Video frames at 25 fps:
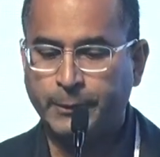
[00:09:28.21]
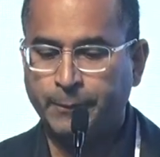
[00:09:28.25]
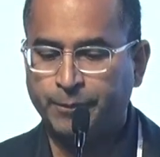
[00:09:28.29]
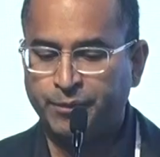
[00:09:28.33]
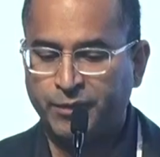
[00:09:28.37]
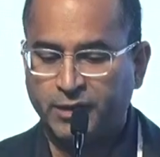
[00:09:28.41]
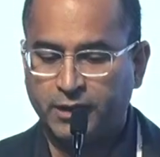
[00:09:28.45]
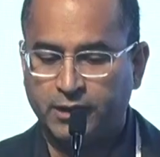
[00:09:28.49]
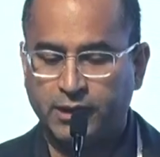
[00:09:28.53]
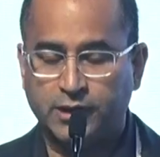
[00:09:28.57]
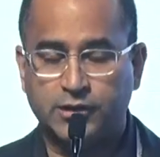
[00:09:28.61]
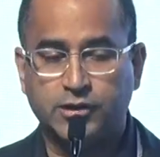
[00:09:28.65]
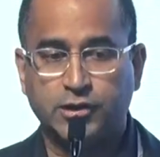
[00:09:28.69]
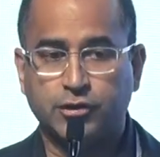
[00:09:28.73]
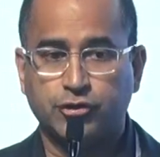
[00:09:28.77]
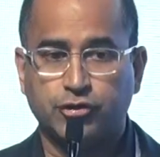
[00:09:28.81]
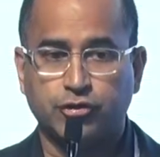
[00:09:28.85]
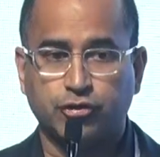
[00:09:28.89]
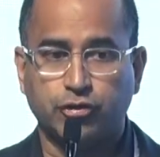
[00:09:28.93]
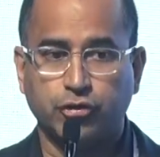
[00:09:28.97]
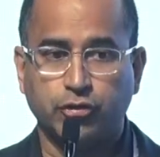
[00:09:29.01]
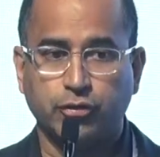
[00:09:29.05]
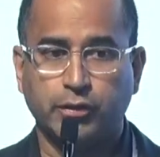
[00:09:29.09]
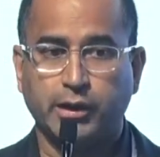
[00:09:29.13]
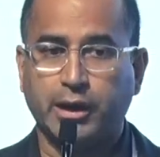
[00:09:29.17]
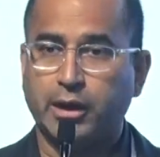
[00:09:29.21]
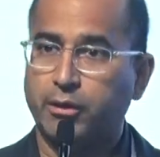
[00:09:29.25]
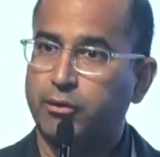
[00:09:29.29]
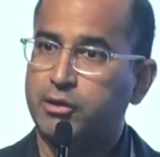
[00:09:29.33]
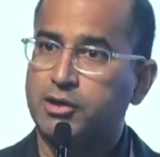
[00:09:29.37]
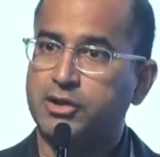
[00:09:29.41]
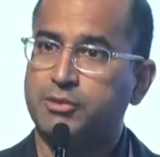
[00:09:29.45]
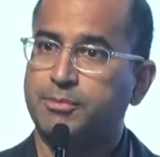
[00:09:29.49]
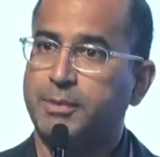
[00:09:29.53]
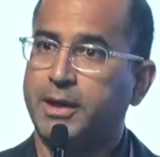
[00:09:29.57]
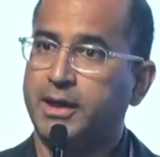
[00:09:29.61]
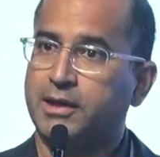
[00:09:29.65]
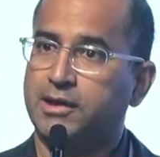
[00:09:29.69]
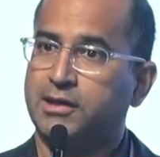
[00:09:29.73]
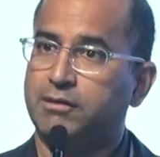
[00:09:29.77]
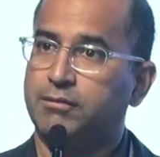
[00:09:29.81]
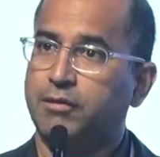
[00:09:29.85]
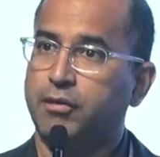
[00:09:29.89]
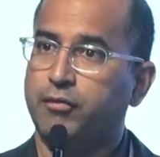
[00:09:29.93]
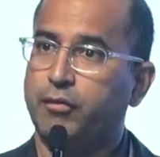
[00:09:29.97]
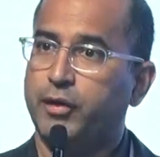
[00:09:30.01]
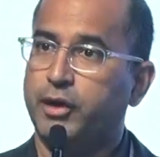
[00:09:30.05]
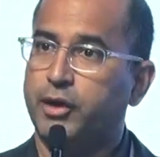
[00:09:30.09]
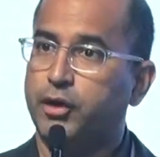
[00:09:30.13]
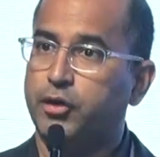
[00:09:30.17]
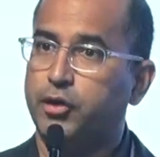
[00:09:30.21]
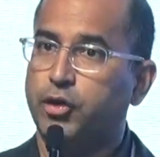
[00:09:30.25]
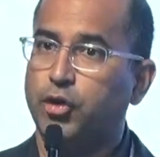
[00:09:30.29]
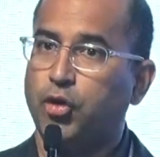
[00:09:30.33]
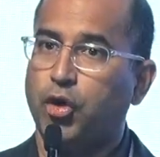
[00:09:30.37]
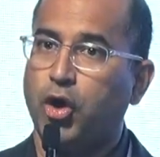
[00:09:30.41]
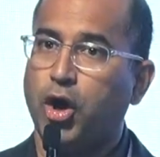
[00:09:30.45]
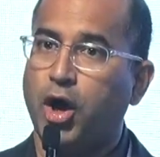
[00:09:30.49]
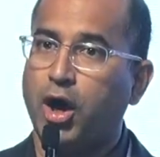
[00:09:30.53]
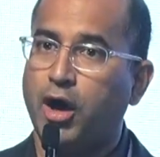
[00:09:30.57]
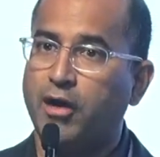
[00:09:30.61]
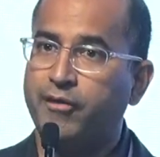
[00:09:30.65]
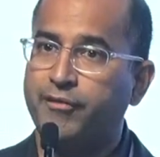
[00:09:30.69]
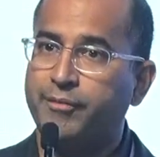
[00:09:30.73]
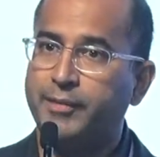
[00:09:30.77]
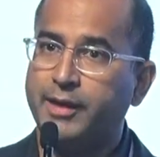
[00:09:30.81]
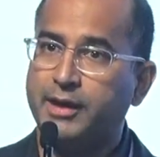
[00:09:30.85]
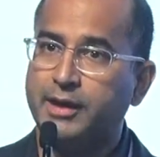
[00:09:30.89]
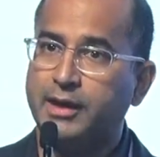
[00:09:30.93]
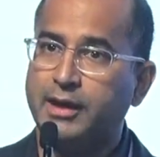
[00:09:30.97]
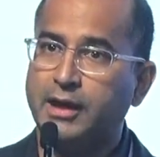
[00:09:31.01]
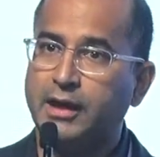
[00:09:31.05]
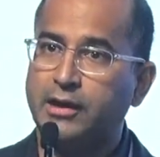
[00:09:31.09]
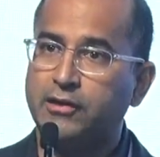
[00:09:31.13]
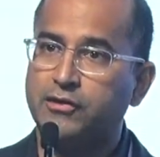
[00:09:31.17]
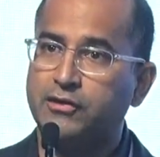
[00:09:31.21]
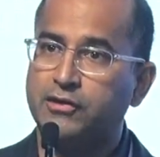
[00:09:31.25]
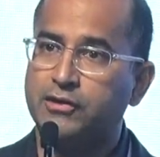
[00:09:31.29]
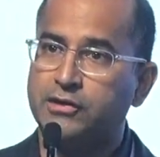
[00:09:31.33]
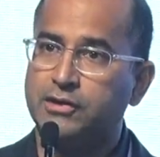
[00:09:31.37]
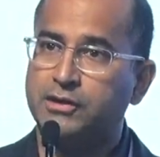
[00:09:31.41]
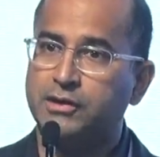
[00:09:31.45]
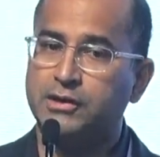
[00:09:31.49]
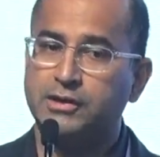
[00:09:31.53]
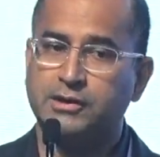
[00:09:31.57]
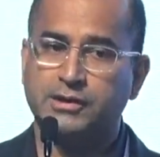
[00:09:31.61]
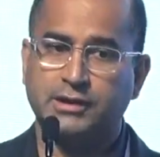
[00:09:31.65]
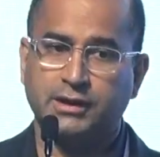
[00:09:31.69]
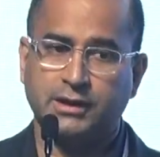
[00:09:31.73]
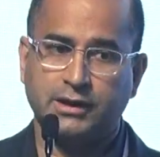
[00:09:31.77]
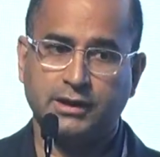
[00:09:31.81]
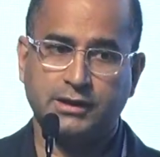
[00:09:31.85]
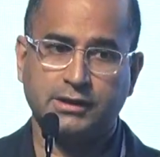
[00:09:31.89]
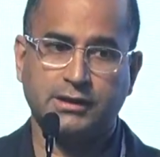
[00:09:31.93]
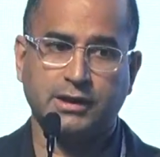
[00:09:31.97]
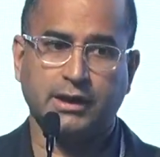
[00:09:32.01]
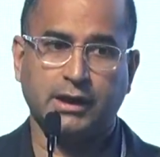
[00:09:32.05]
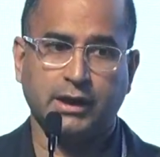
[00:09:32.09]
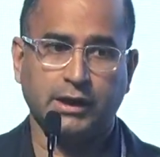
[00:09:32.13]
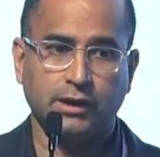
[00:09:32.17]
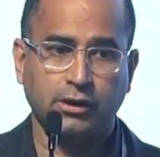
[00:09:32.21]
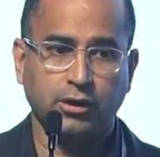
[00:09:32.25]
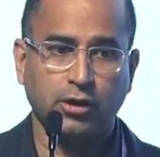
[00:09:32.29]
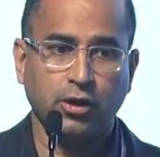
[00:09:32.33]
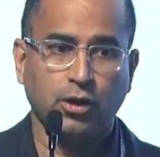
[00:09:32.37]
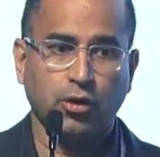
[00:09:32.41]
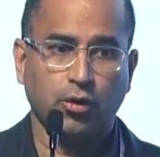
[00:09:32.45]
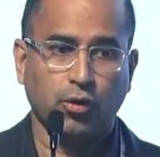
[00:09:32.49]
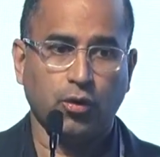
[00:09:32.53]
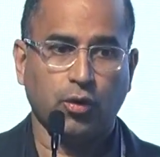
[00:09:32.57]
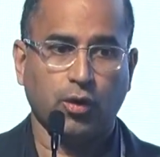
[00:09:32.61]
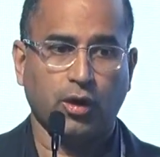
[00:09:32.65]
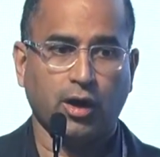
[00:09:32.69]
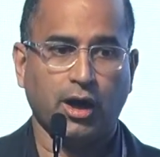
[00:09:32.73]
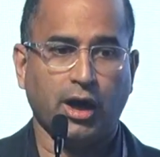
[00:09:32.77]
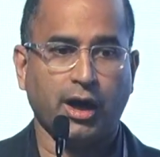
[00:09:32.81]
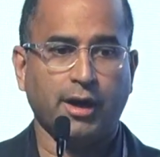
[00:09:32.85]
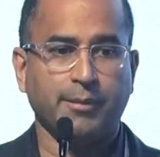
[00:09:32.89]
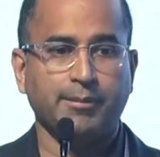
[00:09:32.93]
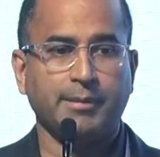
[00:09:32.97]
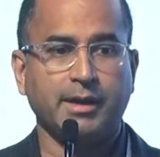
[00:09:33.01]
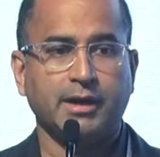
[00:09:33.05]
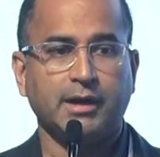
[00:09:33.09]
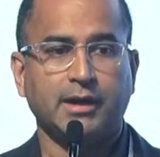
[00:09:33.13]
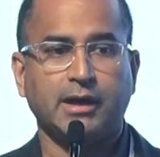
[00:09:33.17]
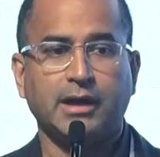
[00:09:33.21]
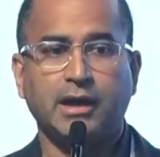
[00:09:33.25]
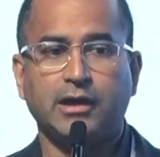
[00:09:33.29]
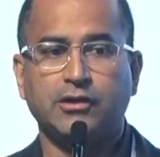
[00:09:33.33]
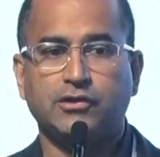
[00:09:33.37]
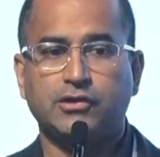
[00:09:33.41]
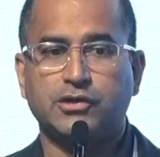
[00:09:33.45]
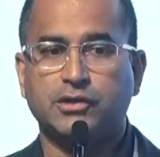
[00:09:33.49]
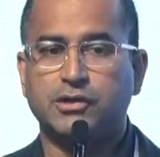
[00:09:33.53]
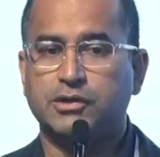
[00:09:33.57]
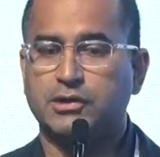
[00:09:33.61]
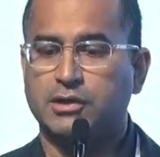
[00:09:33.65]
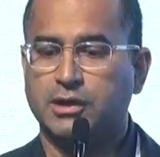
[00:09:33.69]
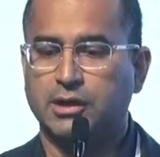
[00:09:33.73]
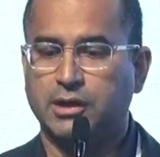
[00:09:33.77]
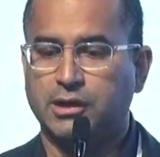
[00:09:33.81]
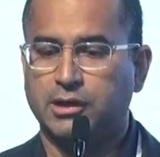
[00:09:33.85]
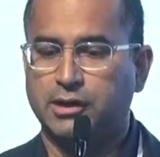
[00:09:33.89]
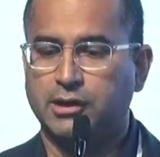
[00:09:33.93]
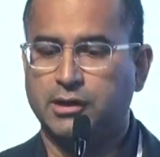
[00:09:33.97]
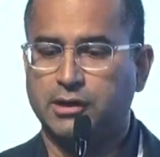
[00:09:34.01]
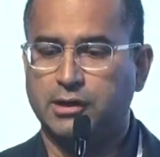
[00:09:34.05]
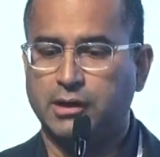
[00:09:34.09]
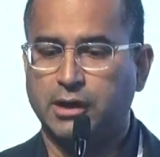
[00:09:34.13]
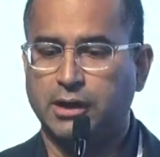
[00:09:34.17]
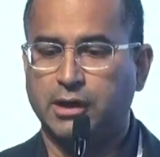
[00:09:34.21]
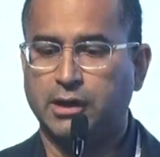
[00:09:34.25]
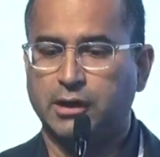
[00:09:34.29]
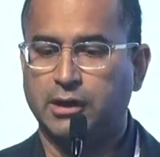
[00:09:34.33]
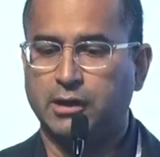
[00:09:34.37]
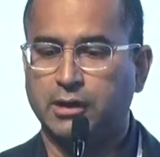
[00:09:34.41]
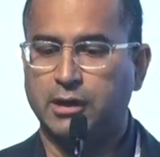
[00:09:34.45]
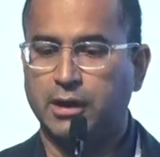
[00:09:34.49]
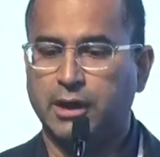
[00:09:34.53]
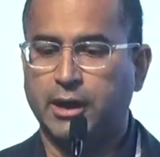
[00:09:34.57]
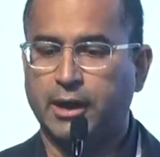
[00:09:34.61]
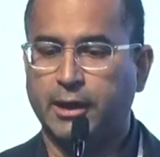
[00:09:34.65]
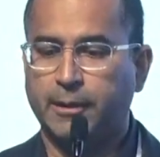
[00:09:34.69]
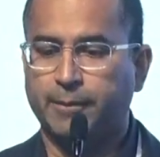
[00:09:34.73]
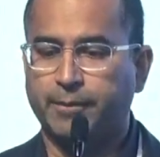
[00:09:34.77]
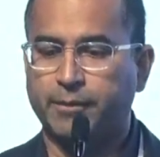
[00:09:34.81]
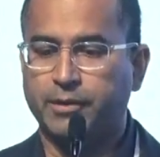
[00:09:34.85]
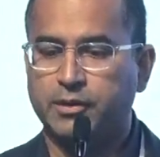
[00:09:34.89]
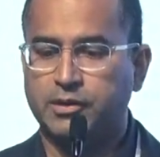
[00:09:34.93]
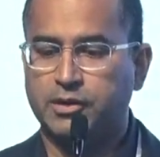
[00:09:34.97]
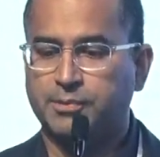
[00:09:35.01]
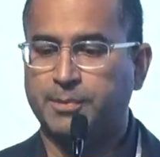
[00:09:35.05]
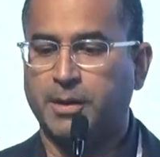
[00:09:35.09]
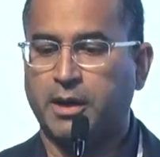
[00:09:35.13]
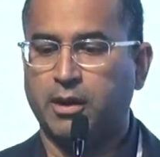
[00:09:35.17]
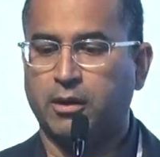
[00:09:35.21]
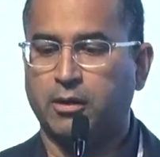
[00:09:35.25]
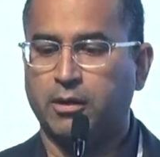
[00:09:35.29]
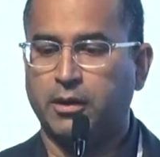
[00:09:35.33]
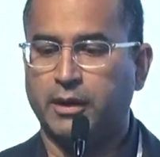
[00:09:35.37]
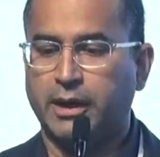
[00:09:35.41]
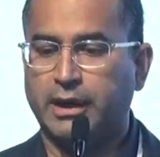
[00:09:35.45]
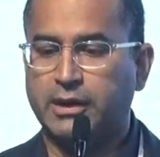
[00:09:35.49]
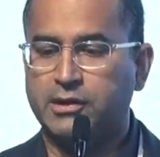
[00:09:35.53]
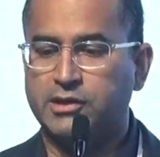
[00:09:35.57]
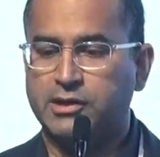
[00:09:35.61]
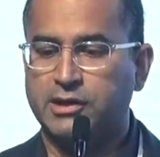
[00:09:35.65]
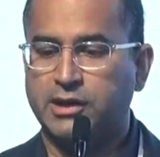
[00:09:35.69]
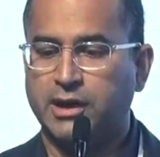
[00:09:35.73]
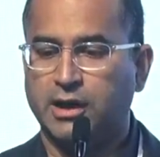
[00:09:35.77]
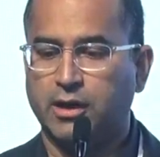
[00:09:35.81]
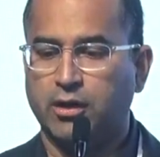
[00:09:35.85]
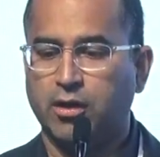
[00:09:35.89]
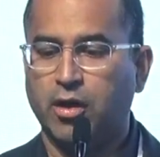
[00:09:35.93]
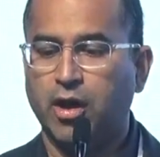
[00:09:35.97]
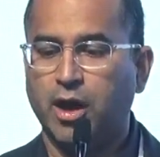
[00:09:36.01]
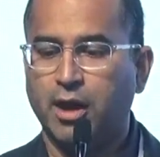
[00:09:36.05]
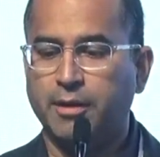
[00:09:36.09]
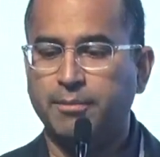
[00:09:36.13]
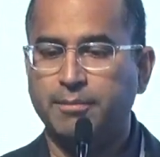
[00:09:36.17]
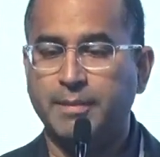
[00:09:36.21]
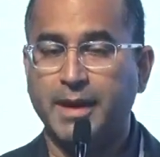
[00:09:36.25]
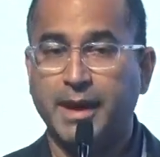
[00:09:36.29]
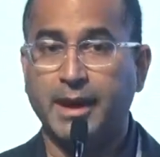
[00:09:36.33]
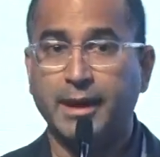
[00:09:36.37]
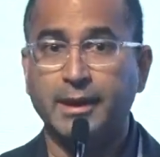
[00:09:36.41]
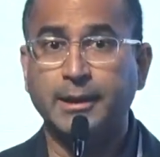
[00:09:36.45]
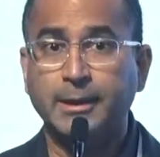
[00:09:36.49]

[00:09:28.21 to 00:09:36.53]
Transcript: This is true irrespective of whether you're off medications in the study design or on medications in the spiral HTN on med.